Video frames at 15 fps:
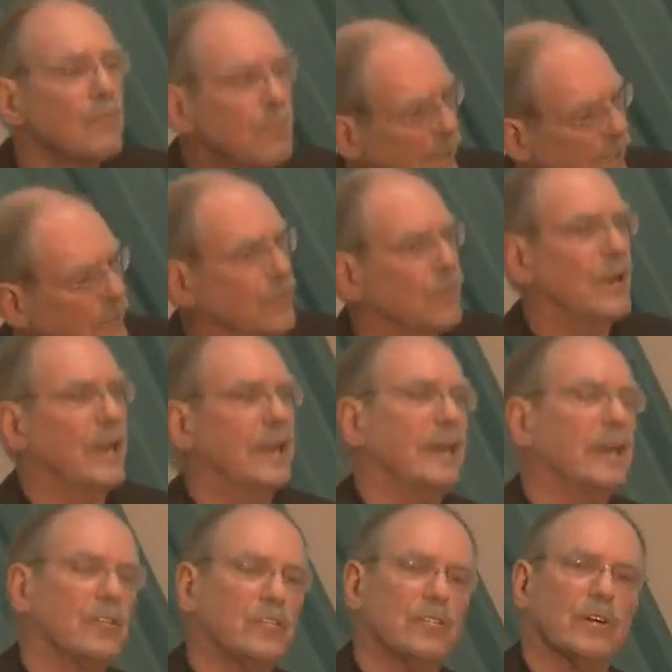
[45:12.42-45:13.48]
picks the right
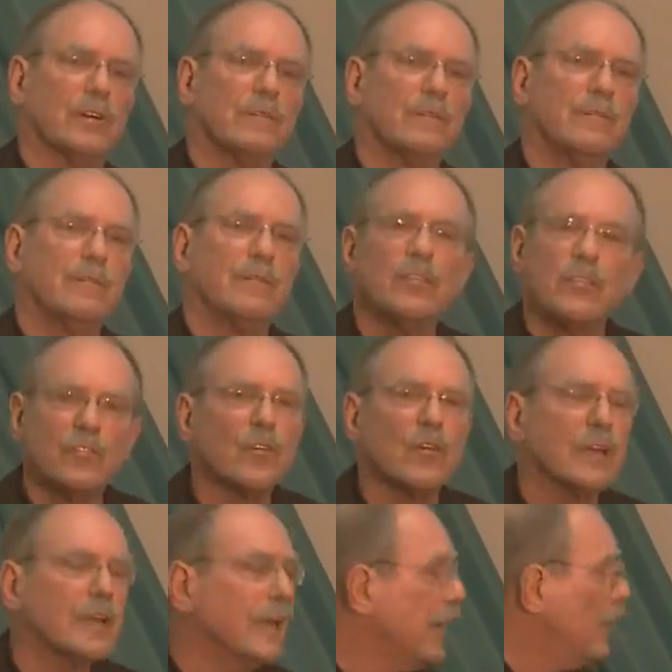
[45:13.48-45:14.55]
answer. This is
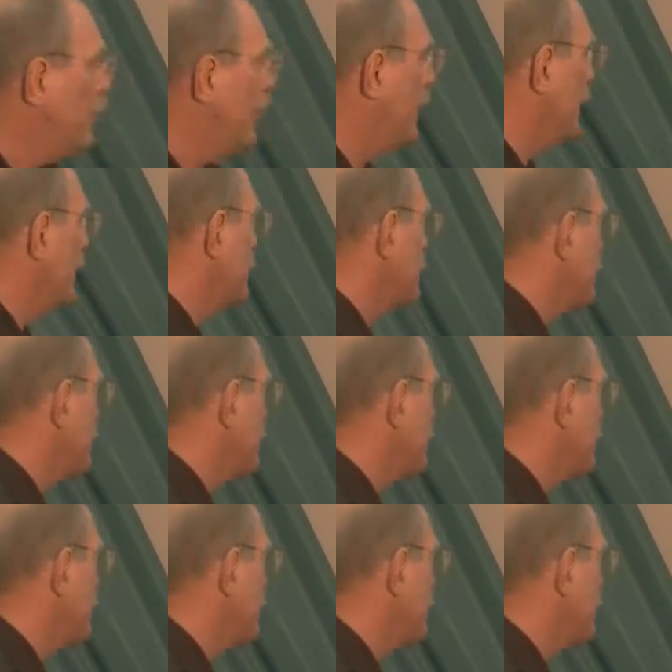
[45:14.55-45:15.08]
already happening.